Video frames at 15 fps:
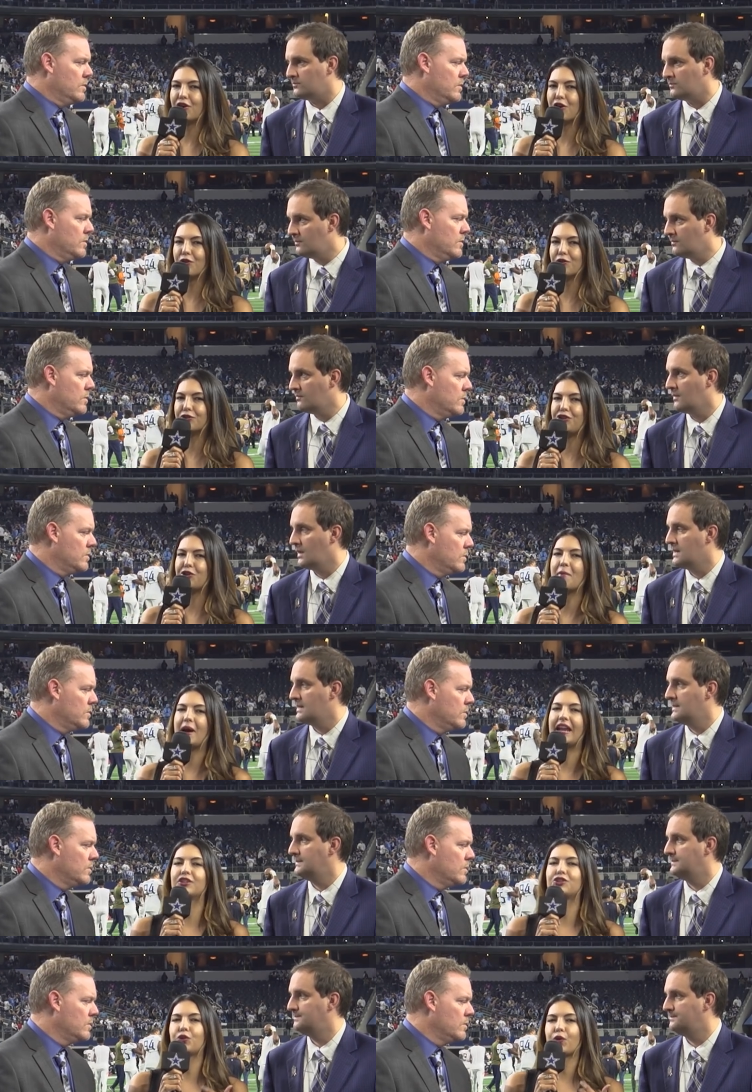Speaker 1: coach, you
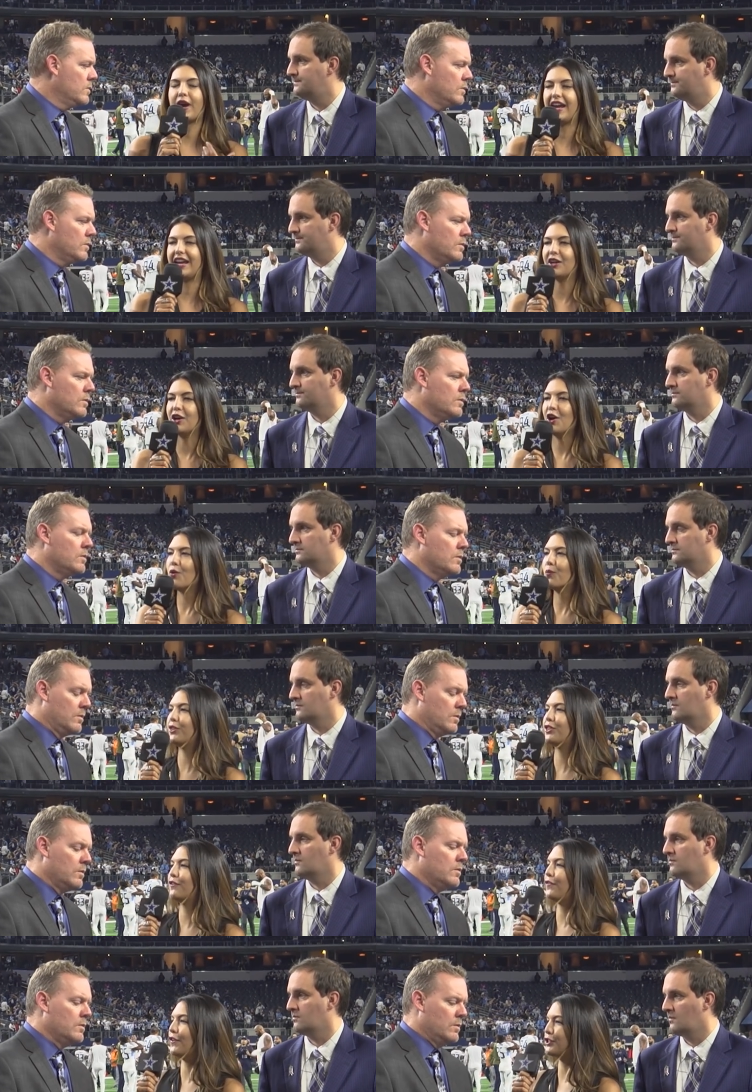made a trade
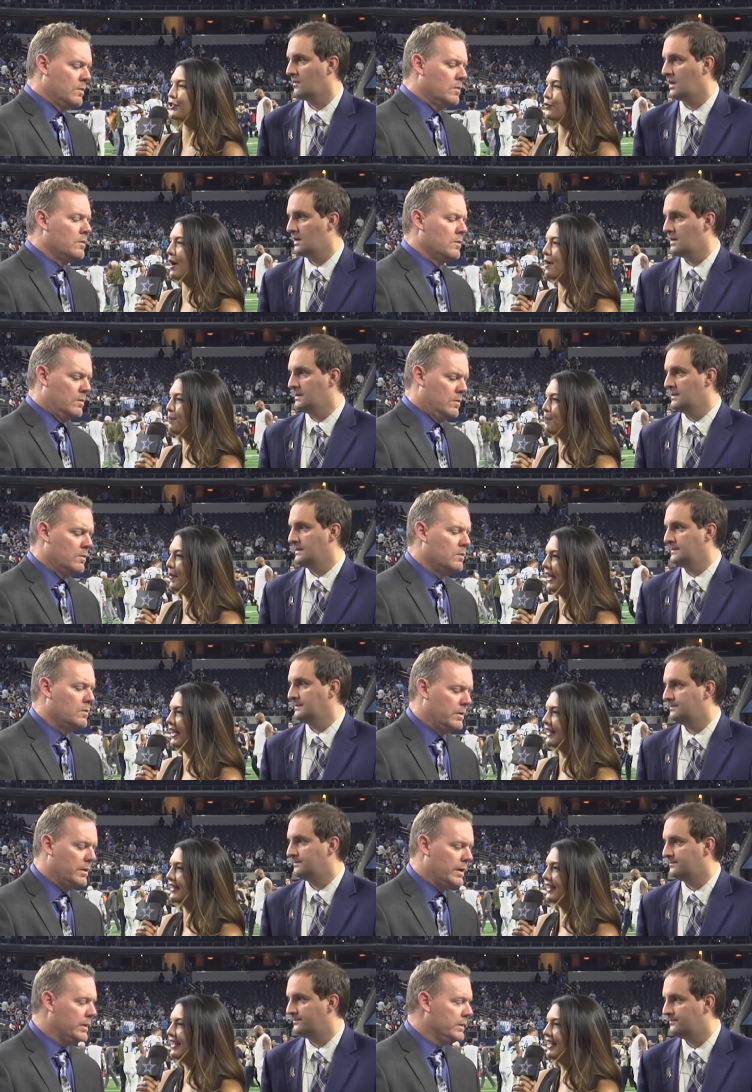with the first-round
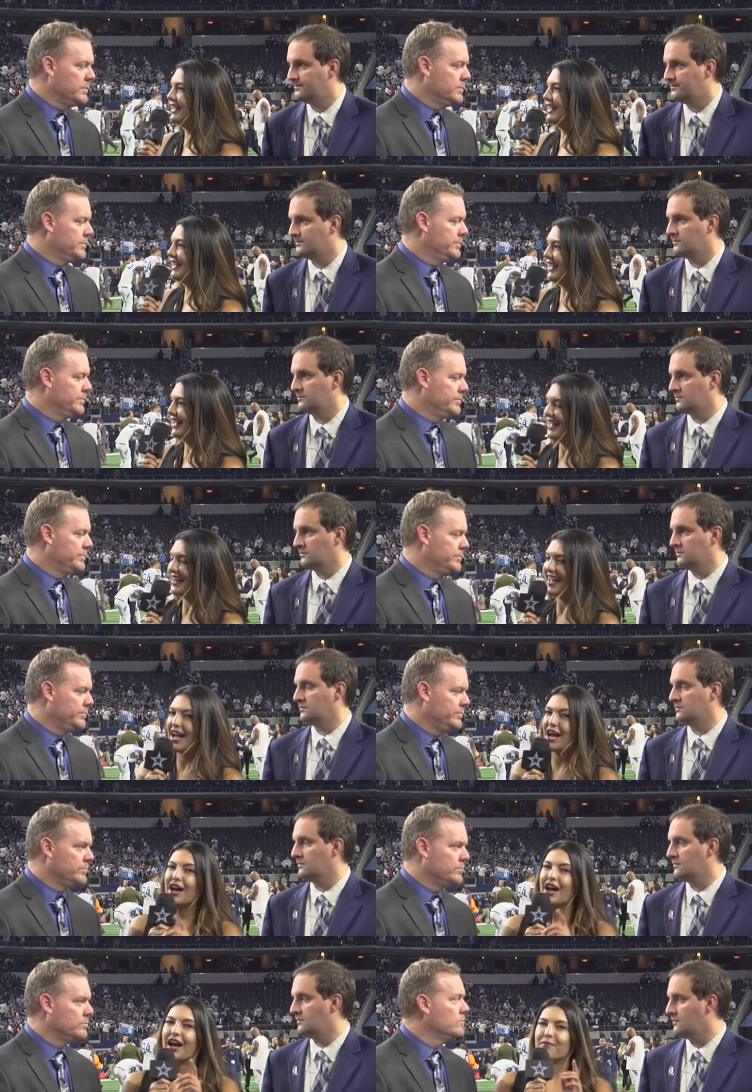pick. Yeah.
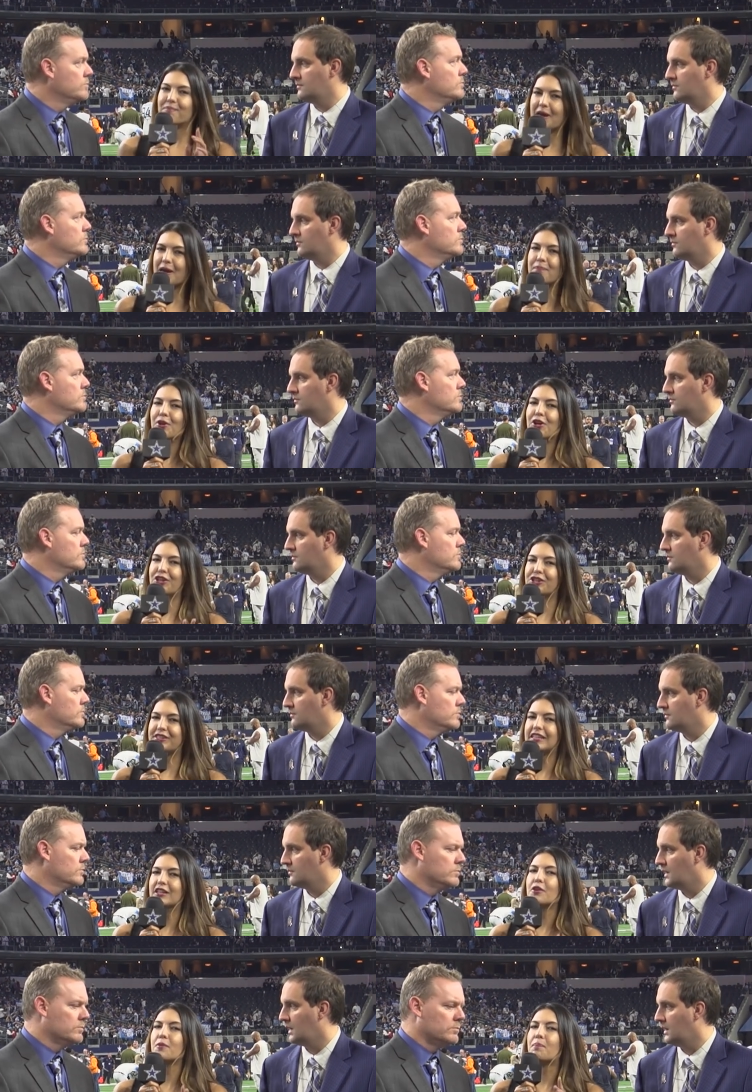People are
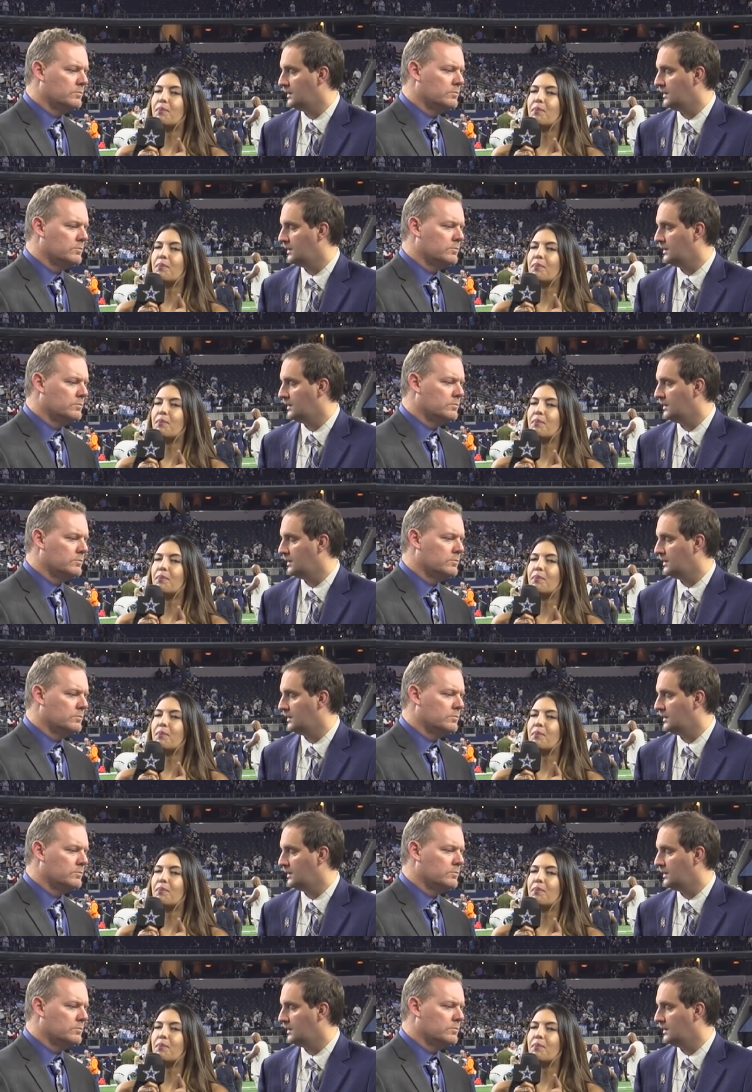still